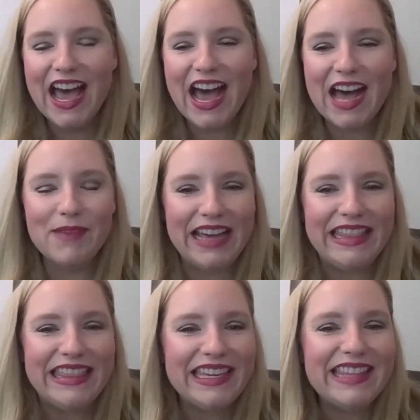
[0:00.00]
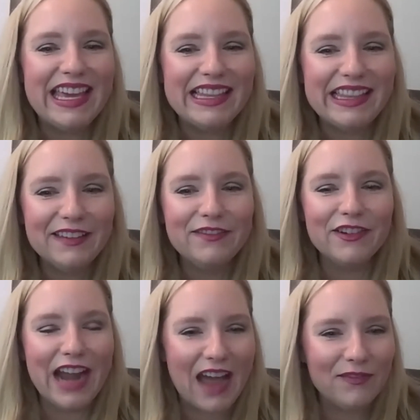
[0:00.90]
I think they live
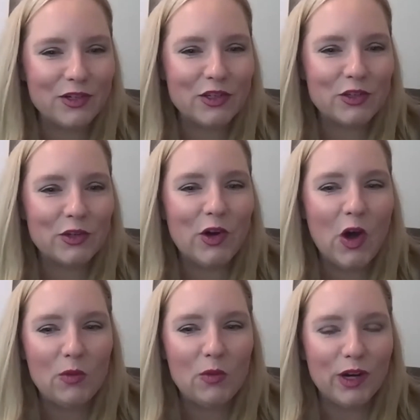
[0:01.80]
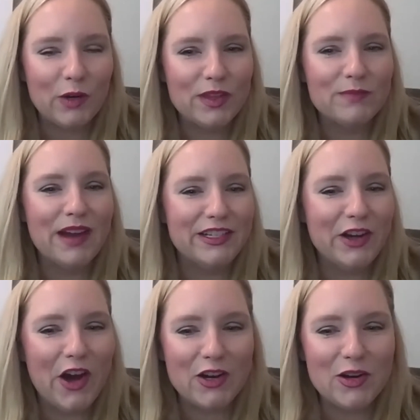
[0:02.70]
for after school homework with my
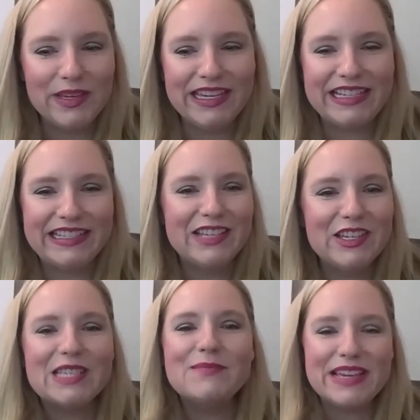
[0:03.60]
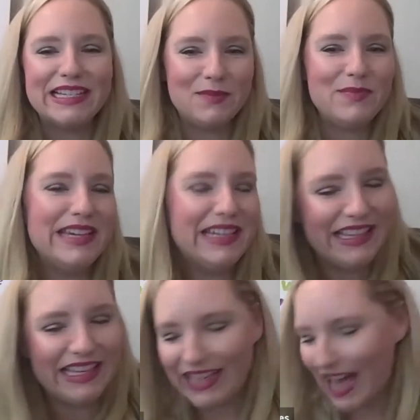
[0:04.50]
daughter because they just miss being
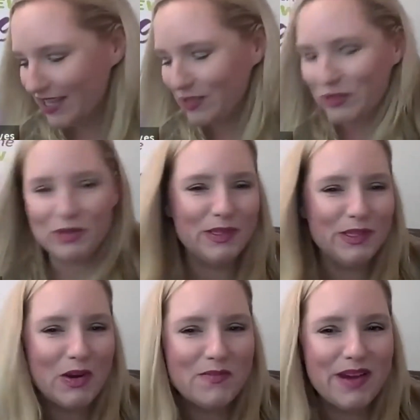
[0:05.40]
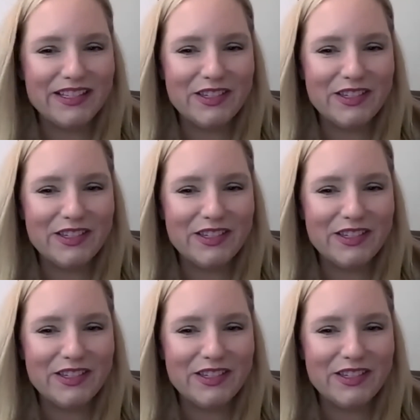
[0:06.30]
in the classroom so much.